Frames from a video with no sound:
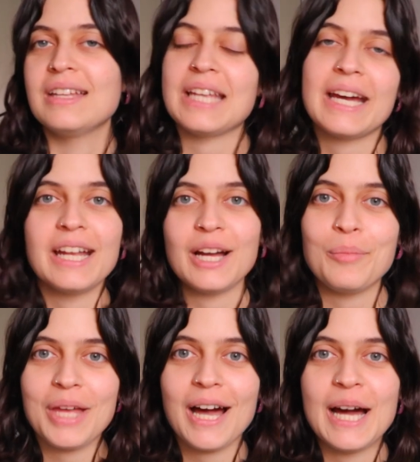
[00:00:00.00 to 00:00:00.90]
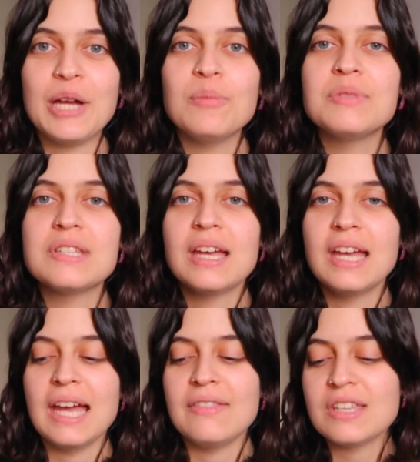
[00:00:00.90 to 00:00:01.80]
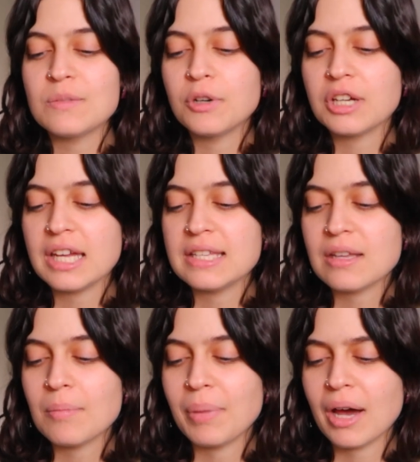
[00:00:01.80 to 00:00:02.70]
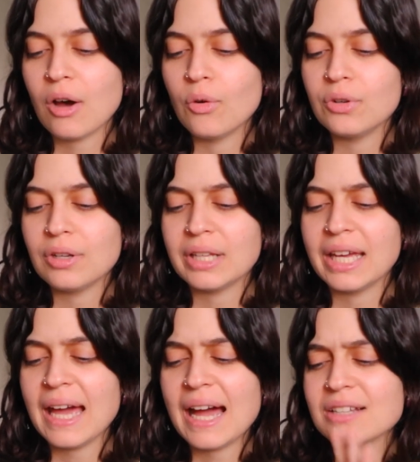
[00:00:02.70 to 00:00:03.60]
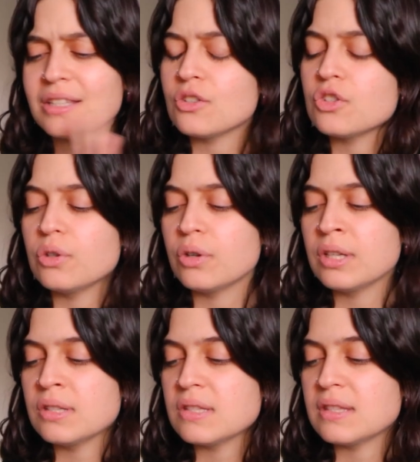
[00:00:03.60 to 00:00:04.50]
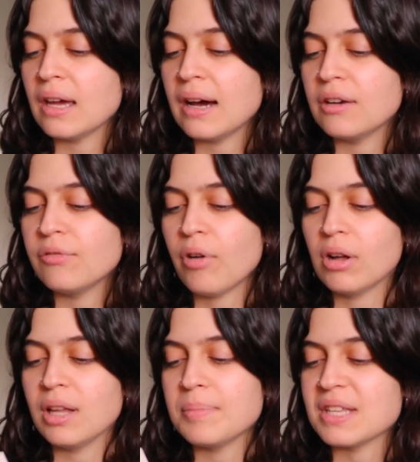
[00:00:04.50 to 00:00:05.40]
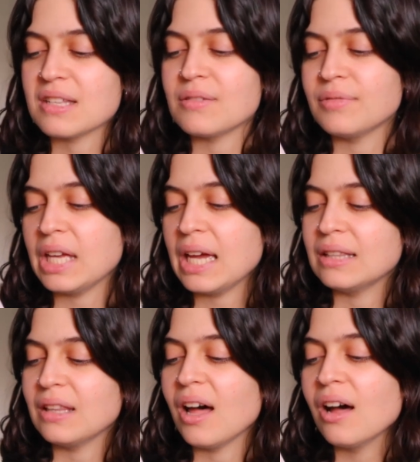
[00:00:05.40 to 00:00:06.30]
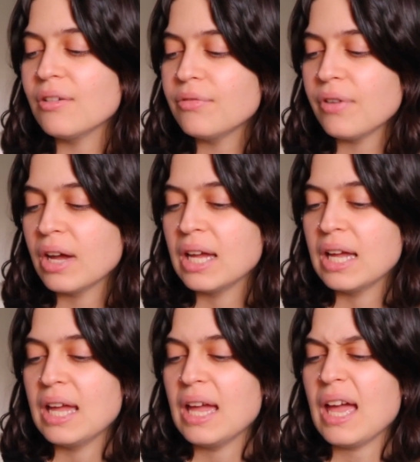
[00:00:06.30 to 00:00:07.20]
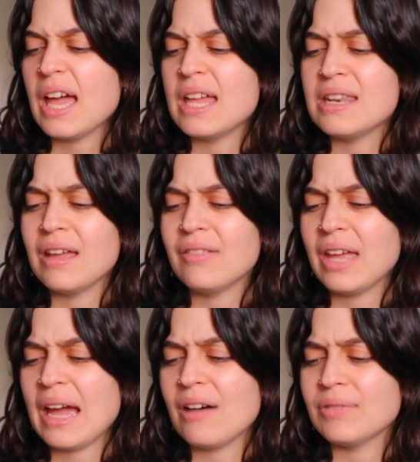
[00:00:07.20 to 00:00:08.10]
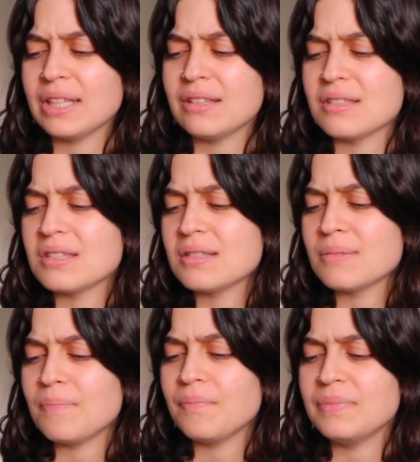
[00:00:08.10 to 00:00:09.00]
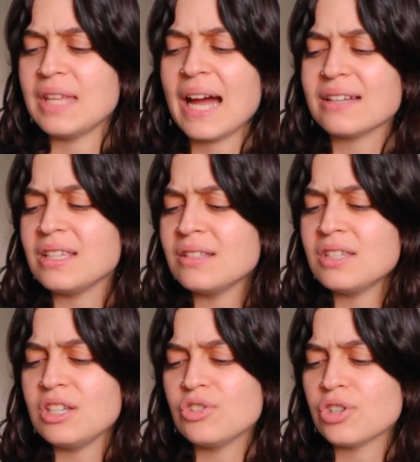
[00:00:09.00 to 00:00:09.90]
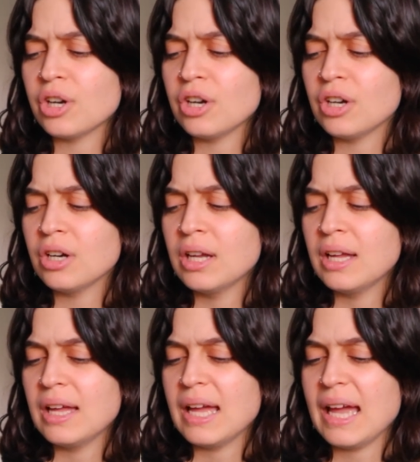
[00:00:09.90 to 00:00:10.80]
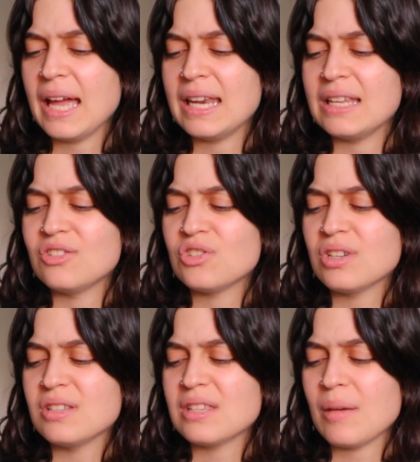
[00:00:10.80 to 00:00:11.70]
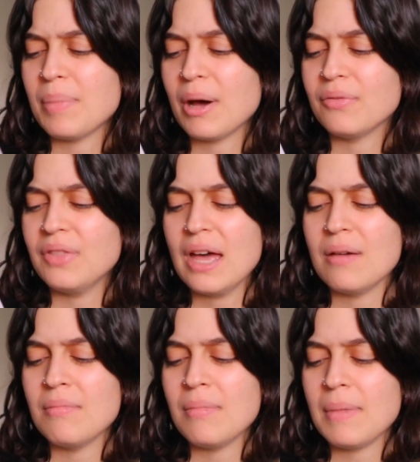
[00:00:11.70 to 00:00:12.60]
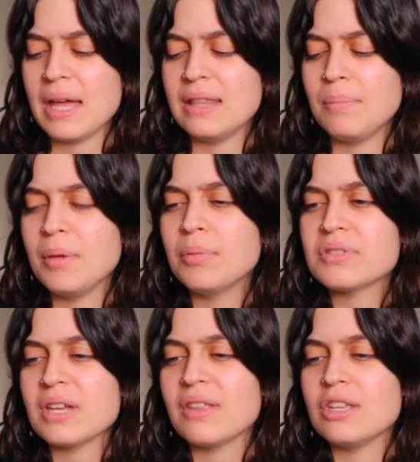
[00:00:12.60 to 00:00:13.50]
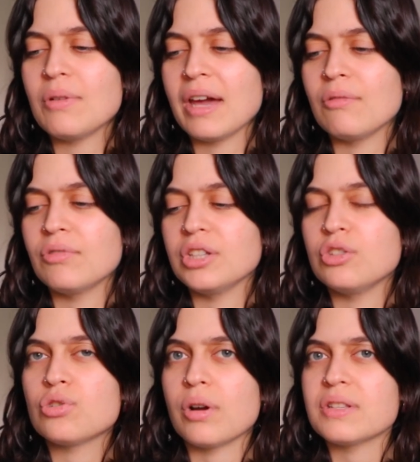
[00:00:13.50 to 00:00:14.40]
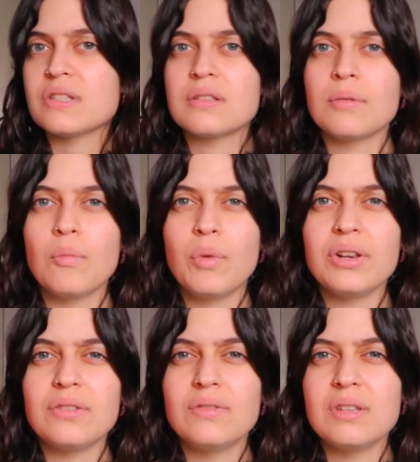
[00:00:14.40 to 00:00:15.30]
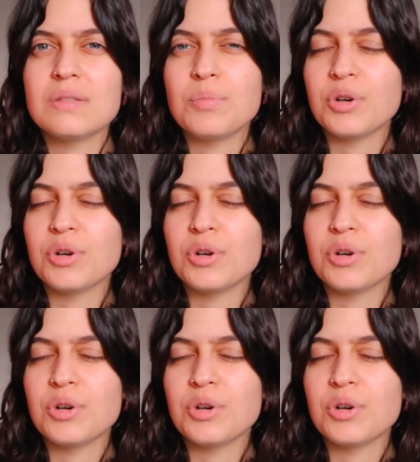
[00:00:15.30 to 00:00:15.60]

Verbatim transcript: That kind of got me hyped. And this book is about like acting students that fall obsessively in love, and they have like this acting teacher, and it's just about them. And people say that you can't really trust what this